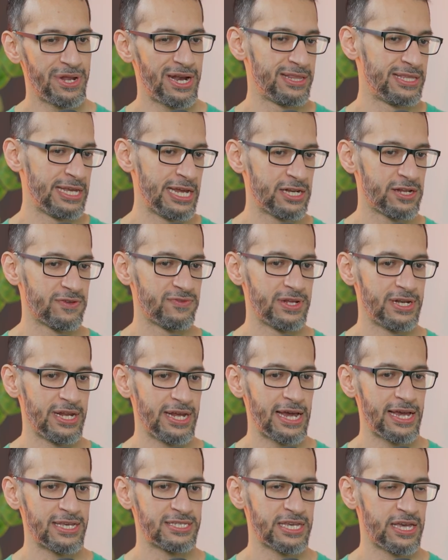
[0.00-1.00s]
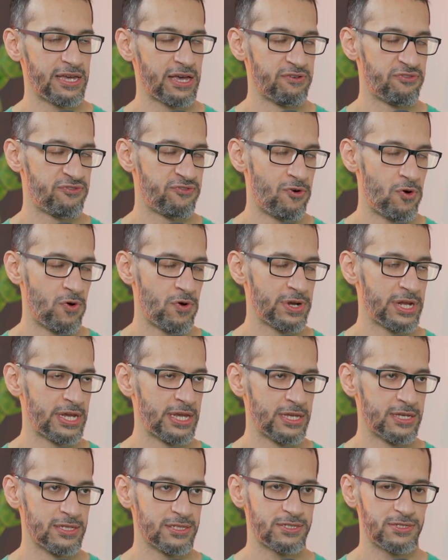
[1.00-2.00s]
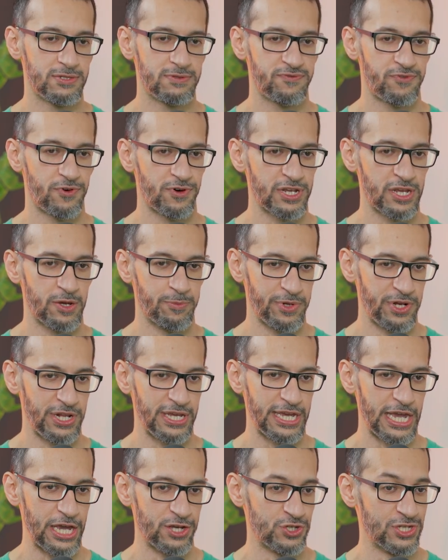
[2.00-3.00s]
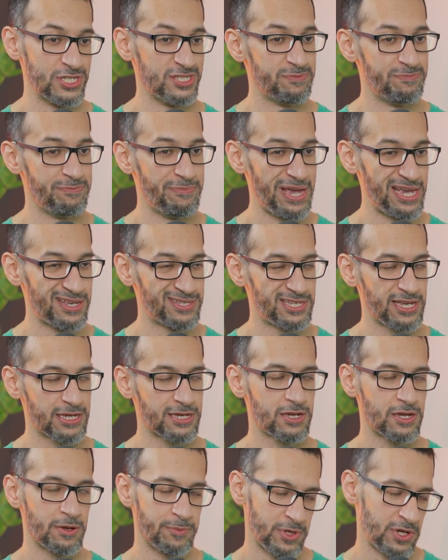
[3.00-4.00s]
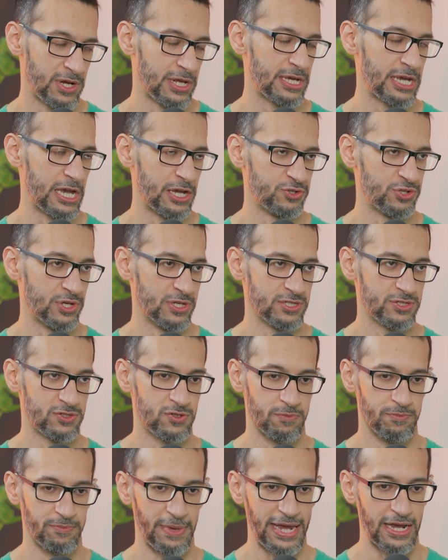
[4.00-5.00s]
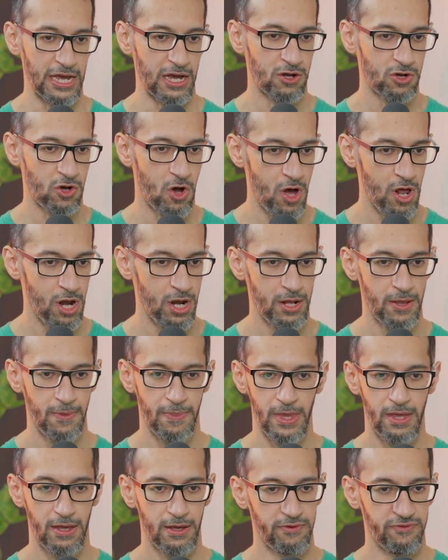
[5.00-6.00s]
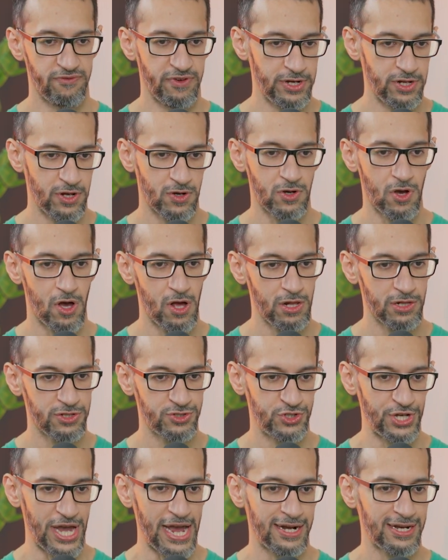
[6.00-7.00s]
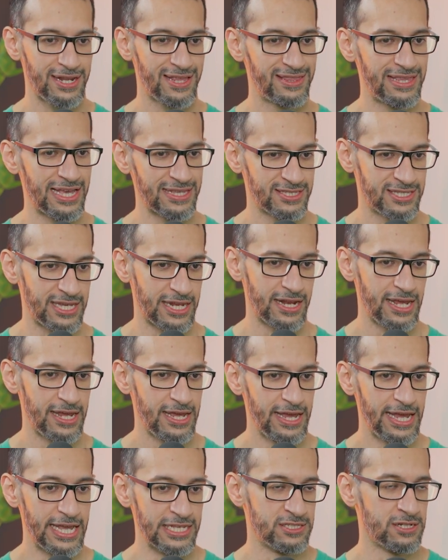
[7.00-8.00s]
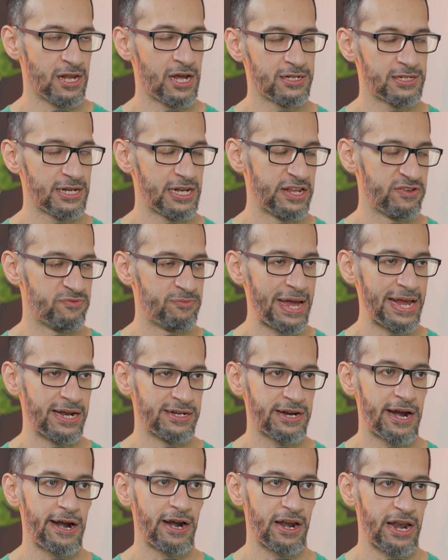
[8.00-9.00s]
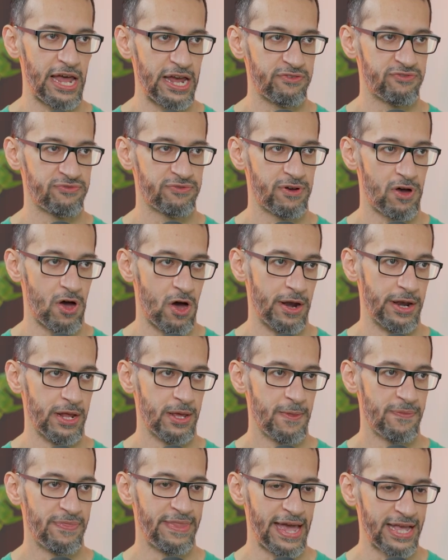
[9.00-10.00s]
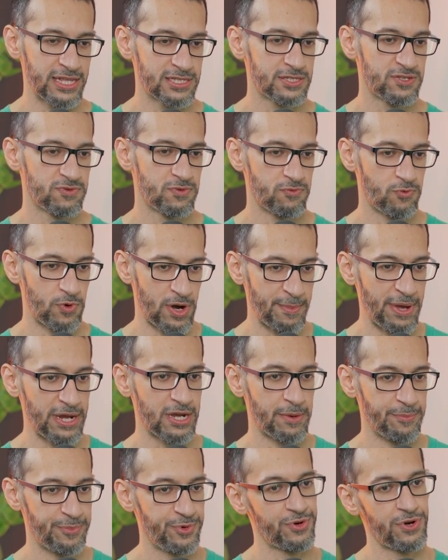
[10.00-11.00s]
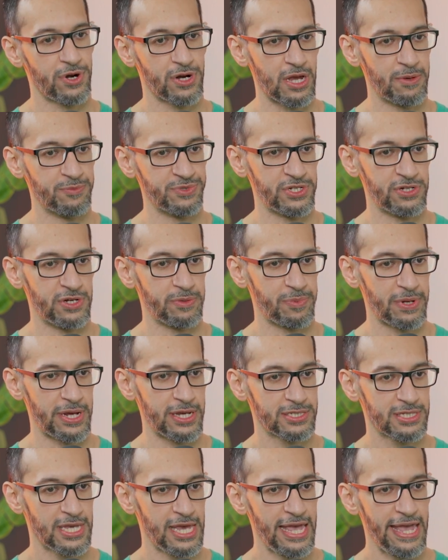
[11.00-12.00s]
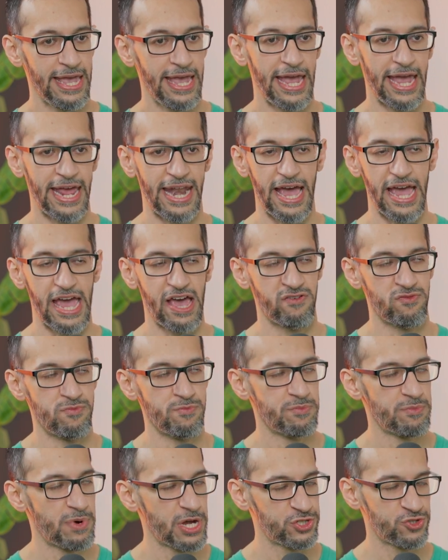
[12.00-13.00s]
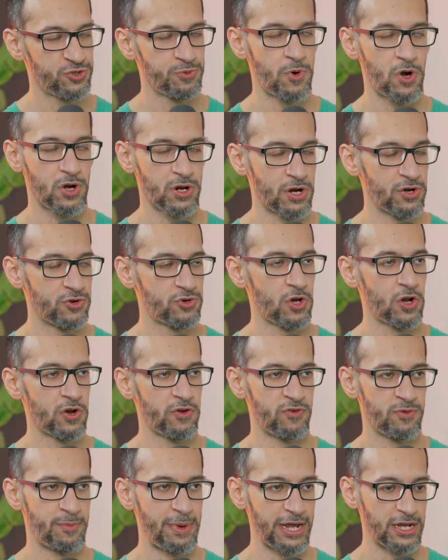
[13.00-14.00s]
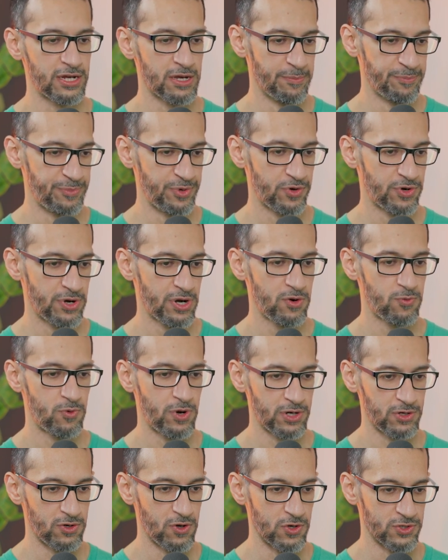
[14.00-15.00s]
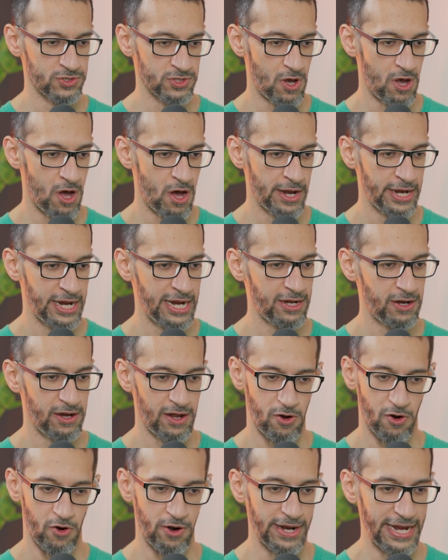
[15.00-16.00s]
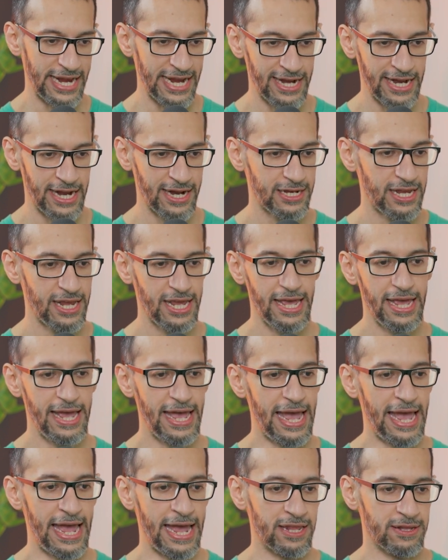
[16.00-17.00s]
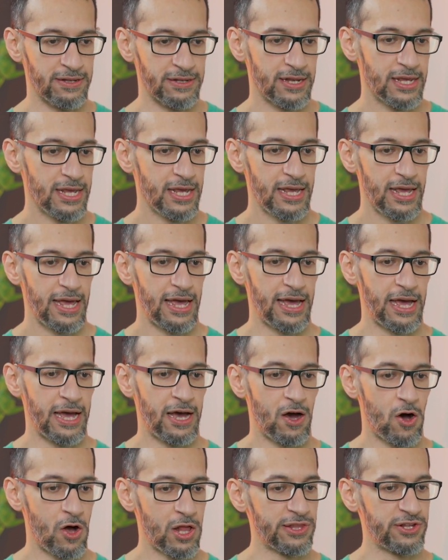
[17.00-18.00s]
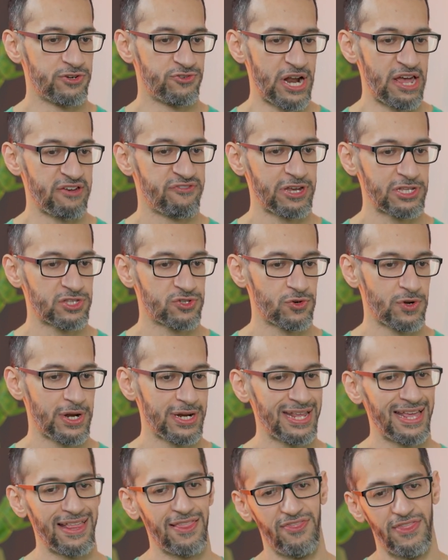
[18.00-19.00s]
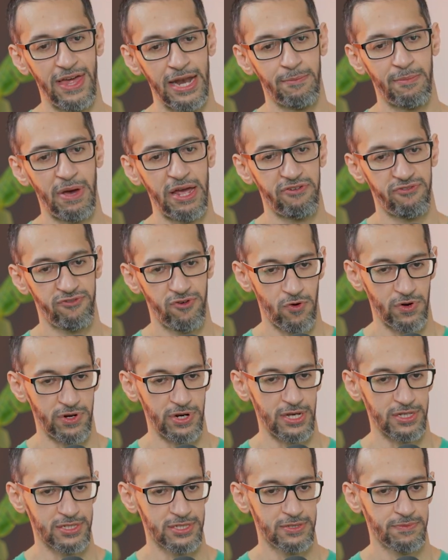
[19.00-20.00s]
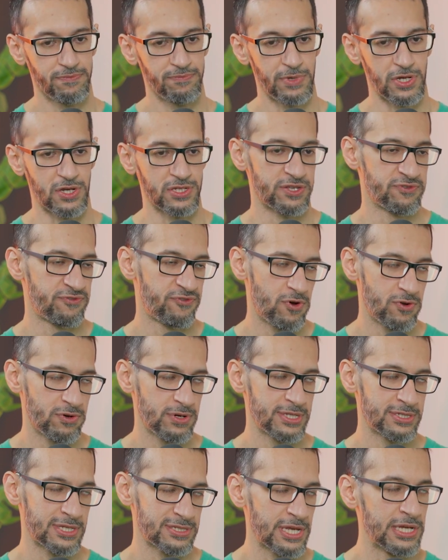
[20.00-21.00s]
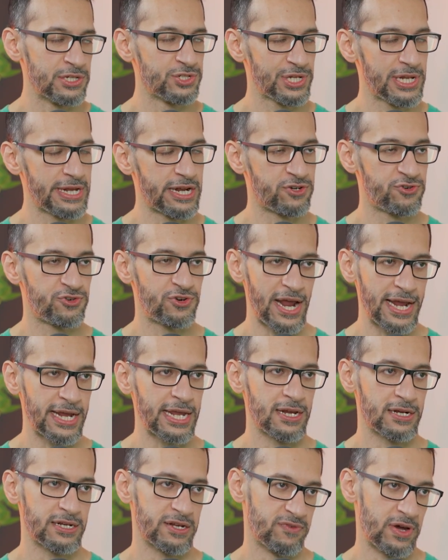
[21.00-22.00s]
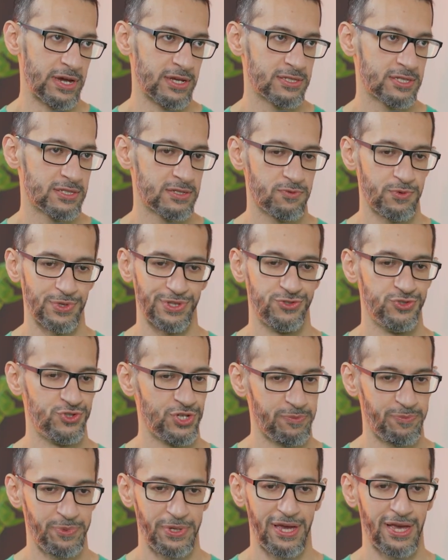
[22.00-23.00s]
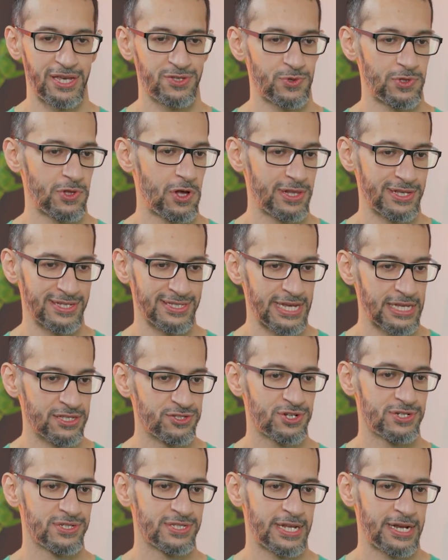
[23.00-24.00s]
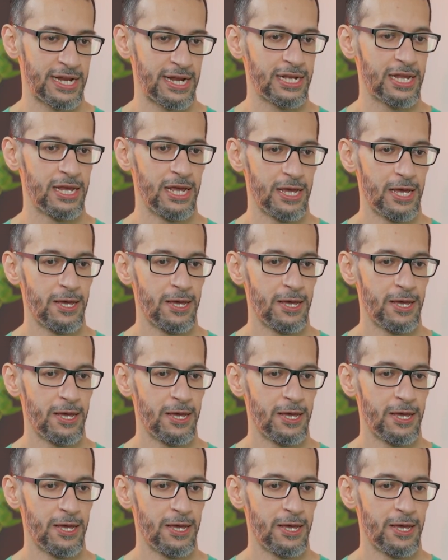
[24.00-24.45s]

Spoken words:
But at the end of the day, I say a phone is for communications, basic communications, to make a call, video call, chat, that's it. It's not to live my entire life on. That's where my computer comes into place. And I have much more control over my computer, what goes on it or in it, and all the traffic through it than my phone does. Because a phone is essentially a tracking device with GPS, with all the sensors in it.